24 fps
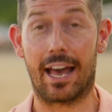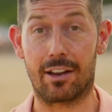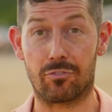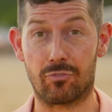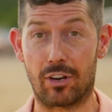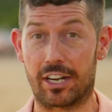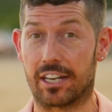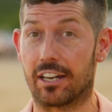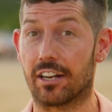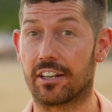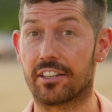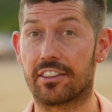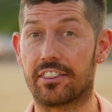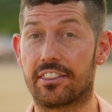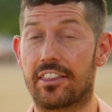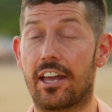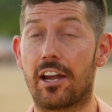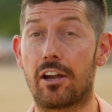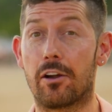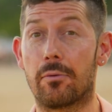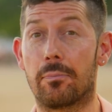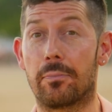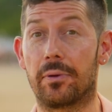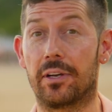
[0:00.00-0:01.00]
and red light
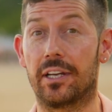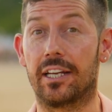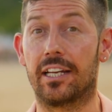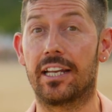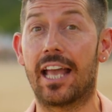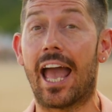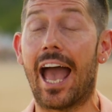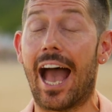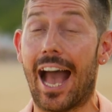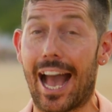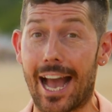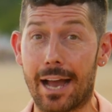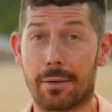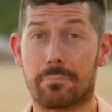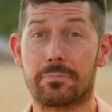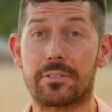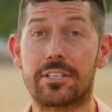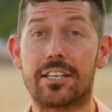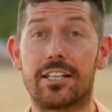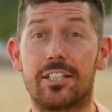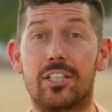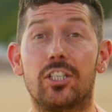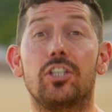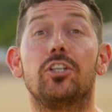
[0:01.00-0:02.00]
therapy
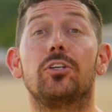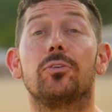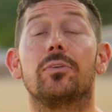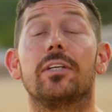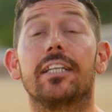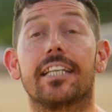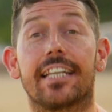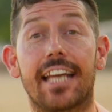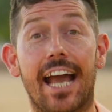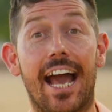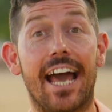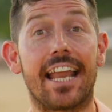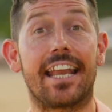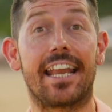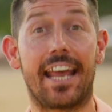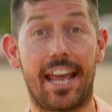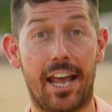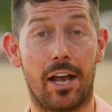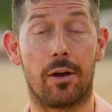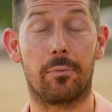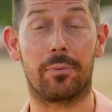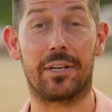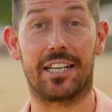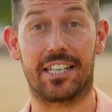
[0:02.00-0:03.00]
absolutely can
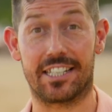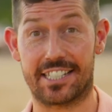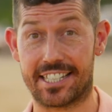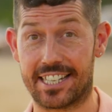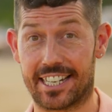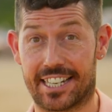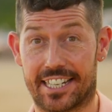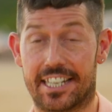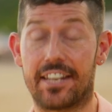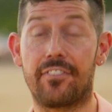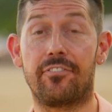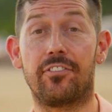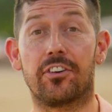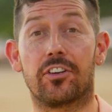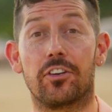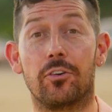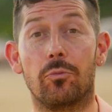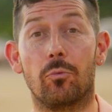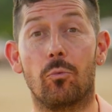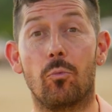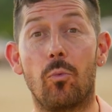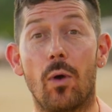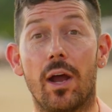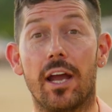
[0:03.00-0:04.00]
help in a
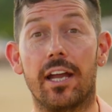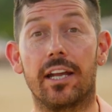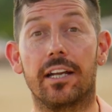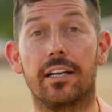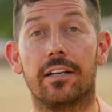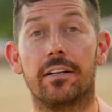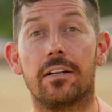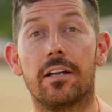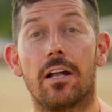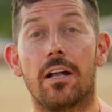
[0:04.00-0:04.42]
significant way.